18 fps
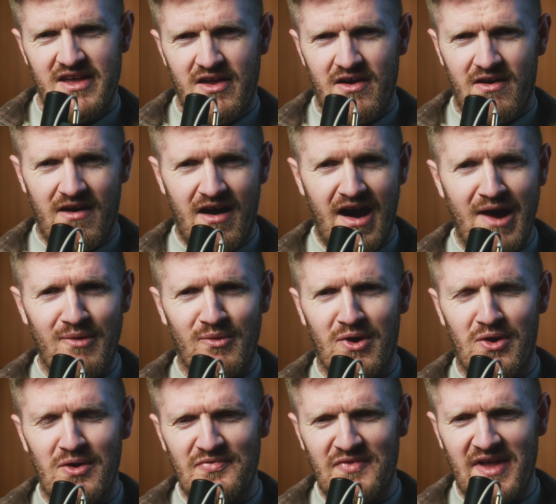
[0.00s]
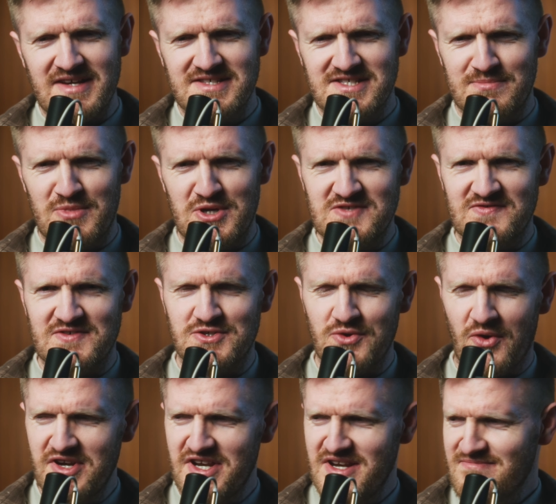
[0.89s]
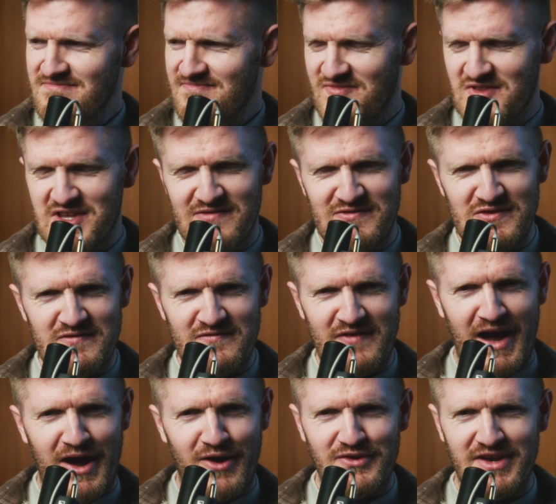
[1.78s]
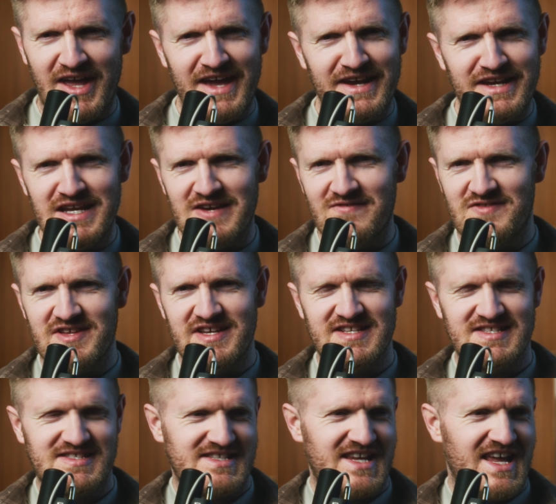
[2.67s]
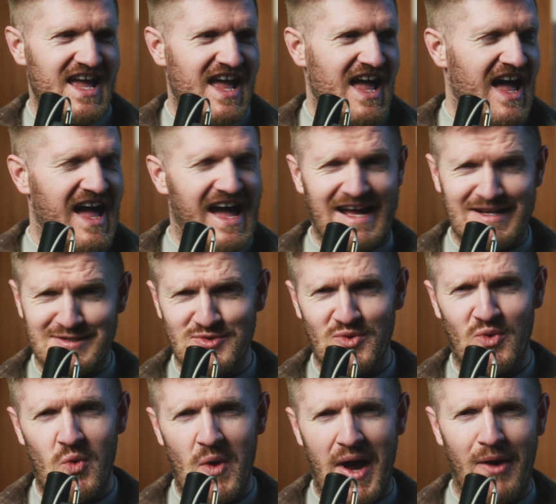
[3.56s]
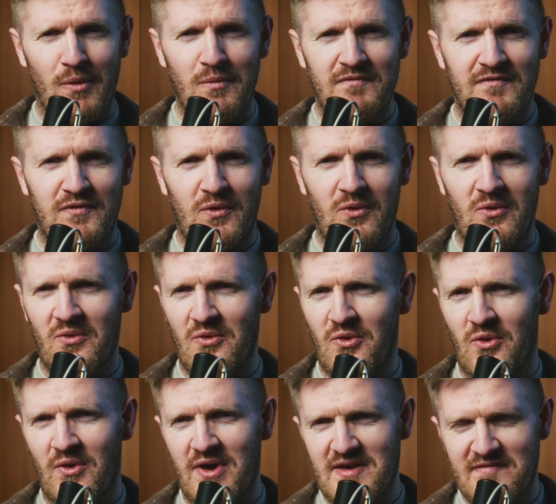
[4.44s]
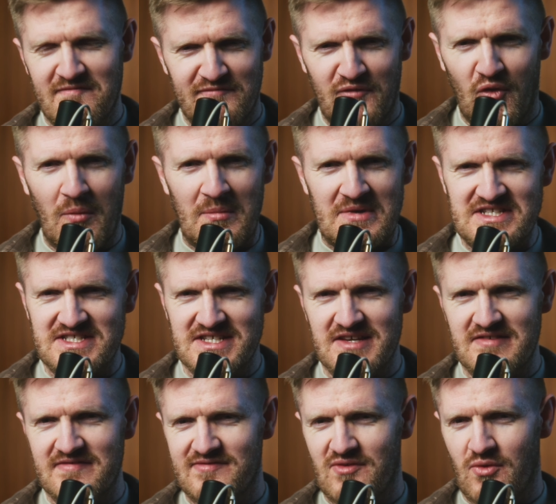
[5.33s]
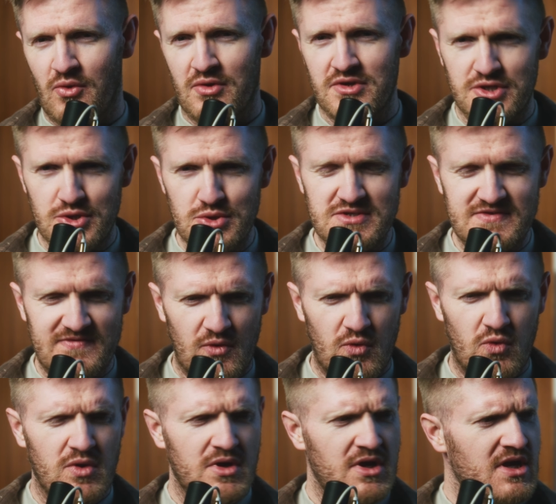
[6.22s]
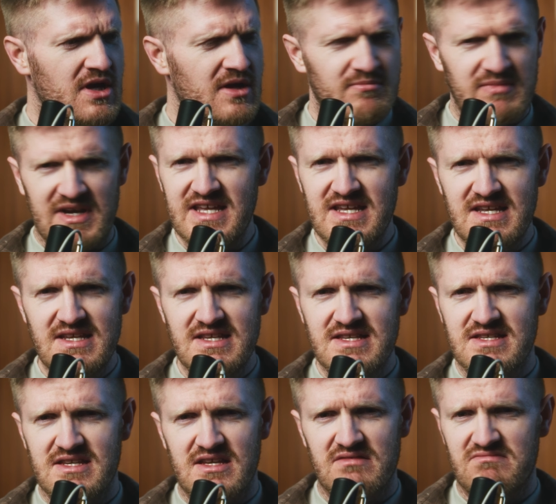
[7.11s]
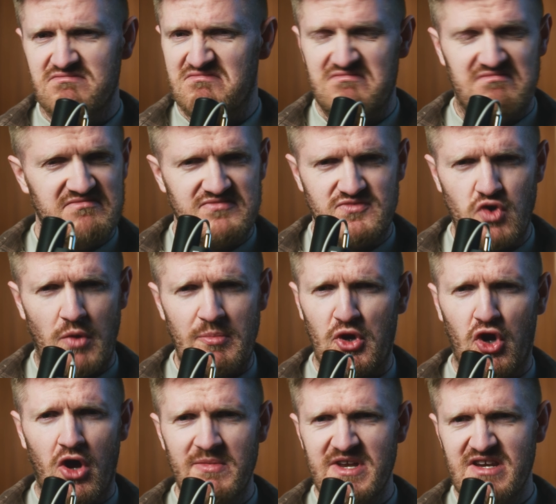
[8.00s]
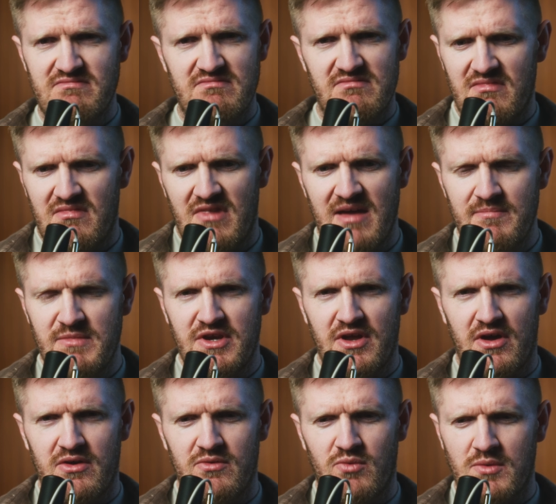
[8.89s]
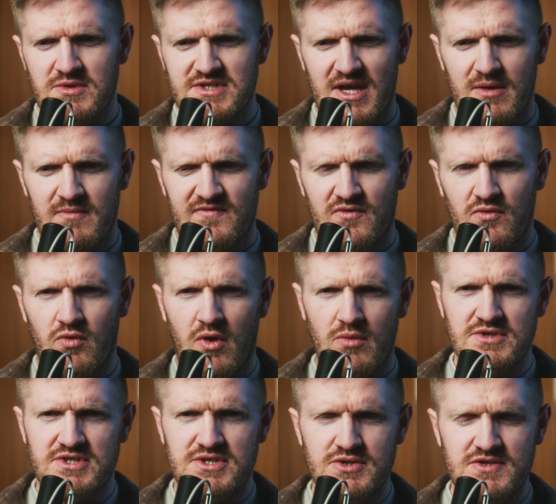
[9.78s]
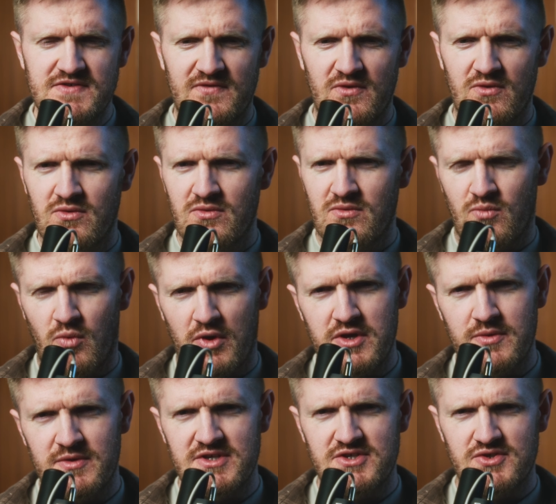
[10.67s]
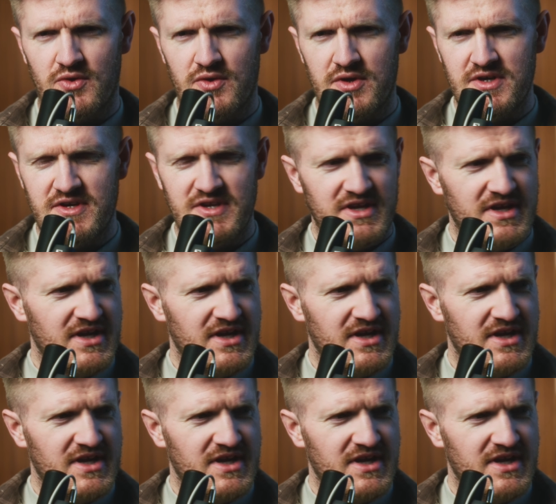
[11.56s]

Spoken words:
All right, well, thanks so much for joining. If you found any of this at all helpful or informative or useful, please drop a comment. Let me know what was helpful, what was useful, what you enjoyed.